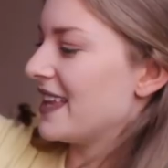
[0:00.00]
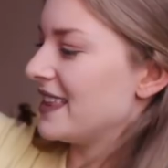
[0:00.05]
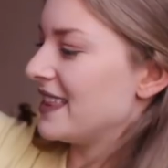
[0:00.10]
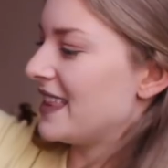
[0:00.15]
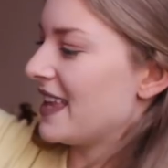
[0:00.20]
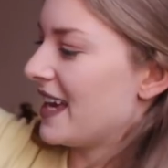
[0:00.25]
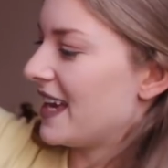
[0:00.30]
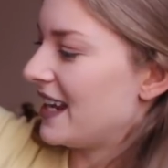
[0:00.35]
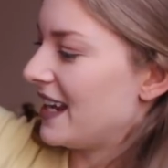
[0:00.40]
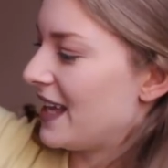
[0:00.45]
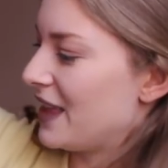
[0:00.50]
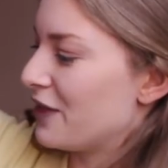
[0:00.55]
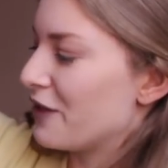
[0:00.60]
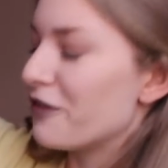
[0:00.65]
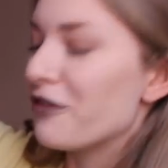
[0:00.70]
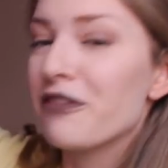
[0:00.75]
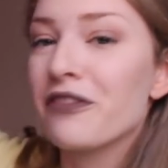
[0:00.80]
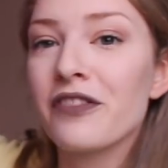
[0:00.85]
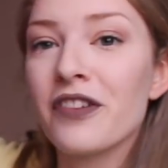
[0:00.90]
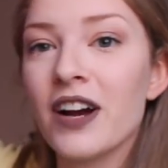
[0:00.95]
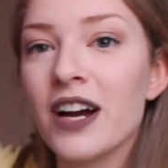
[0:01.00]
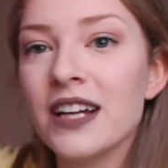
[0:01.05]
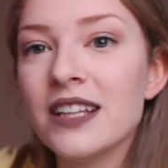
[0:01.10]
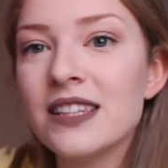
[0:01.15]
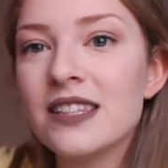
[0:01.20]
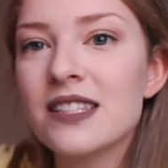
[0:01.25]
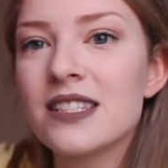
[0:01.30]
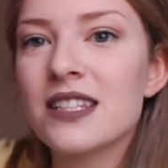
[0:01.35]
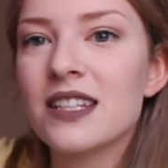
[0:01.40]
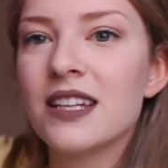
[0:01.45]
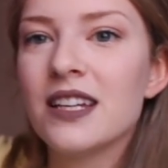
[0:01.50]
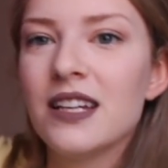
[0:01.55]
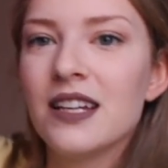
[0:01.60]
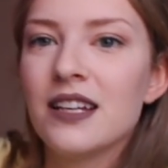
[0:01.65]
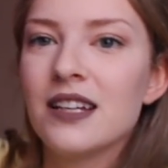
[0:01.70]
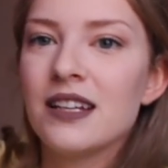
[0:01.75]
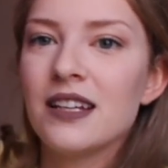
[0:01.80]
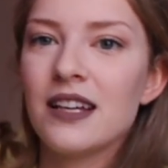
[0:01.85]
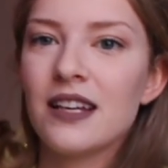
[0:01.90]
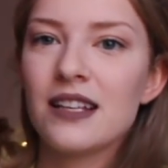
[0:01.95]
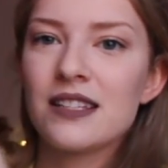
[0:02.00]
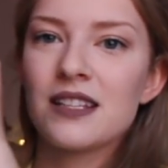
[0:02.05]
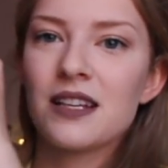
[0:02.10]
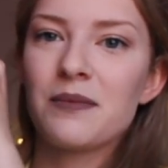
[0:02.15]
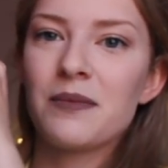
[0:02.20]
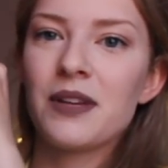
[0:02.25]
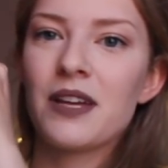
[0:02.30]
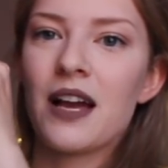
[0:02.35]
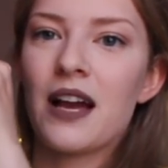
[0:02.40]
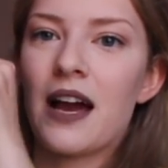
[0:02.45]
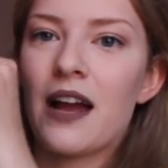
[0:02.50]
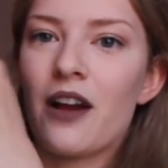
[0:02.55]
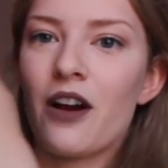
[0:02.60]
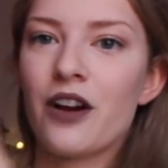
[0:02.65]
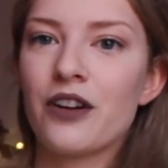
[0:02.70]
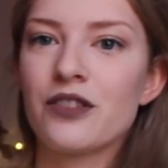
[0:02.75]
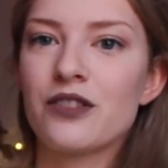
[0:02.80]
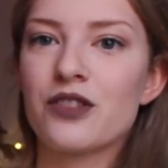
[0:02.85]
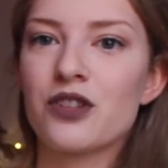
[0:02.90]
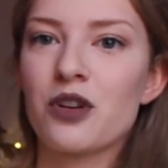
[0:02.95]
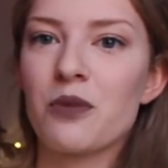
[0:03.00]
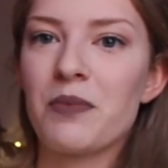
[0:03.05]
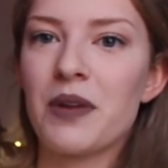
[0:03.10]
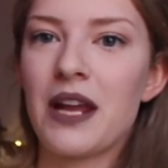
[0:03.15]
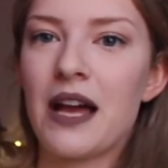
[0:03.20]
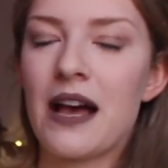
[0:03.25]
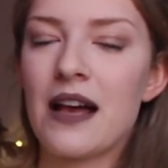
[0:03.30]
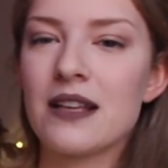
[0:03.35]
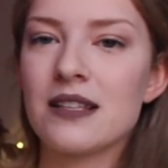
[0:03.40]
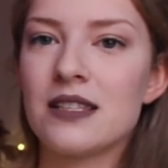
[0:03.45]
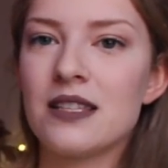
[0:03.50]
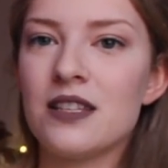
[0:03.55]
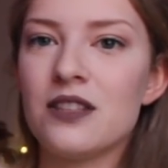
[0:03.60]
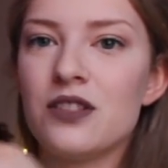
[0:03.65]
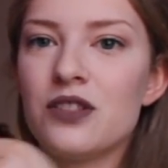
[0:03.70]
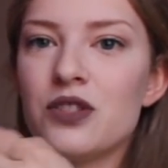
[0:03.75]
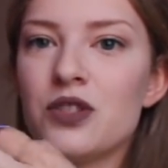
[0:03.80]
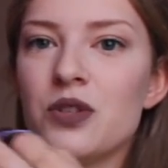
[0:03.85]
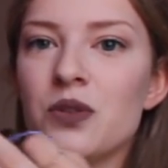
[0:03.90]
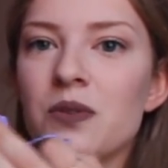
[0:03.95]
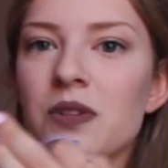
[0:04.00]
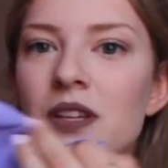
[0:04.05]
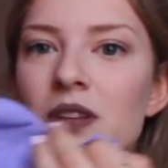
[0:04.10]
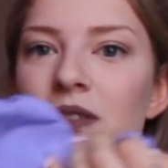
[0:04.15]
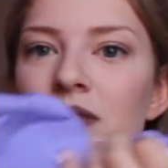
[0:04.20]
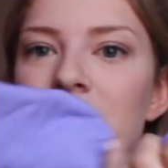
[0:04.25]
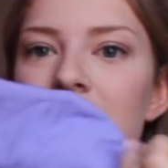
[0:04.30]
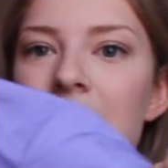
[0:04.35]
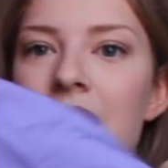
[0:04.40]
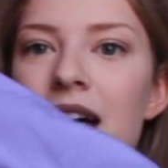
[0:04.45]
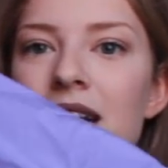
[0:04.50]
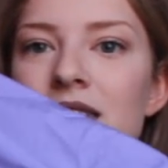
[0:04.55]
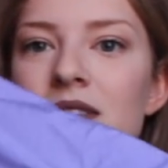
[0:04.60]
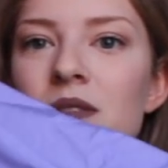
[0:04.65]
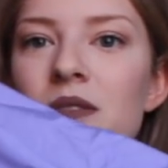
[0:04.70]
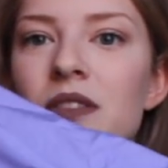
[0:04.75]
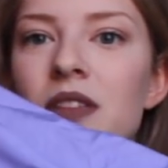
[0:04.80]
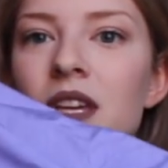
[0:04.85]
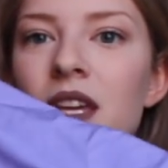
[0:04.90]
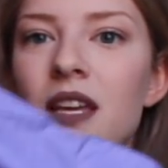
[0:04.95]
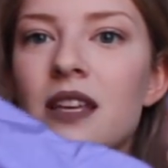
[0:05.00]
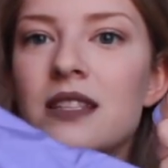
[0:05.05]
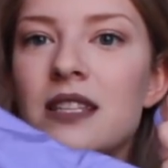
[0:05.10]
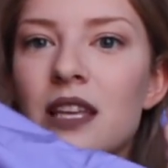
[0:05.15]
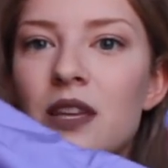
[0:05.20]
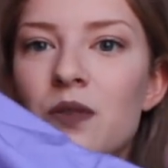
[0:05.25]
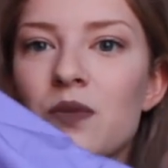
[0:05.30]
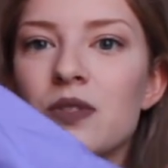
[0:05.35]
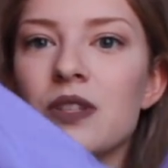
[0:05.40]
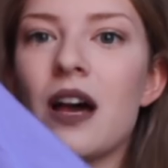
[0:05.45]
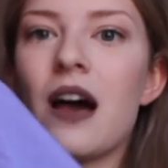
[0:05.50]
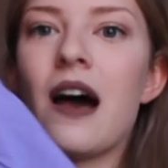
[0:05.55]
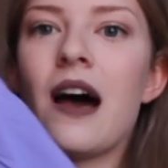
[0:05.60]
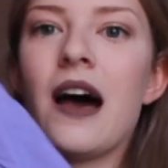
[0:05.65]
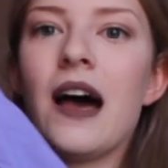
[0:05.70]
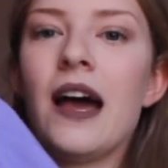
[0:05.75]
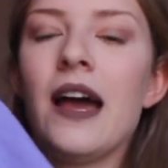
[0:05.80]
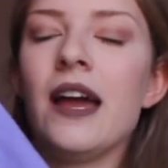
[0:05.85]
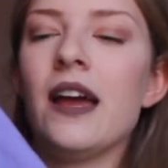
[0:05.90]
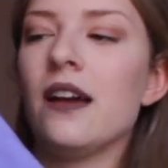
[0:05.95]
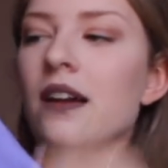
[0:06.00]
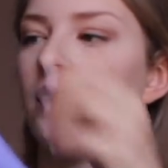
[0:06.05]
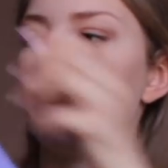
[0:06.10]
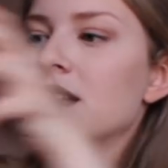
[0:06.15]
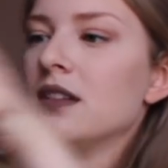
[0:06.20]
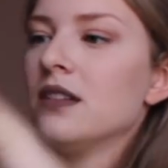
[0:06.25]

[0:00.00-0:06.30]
And then in the front, it's going to be kind of hard to show, but it has these two little tassel thingies that you tie.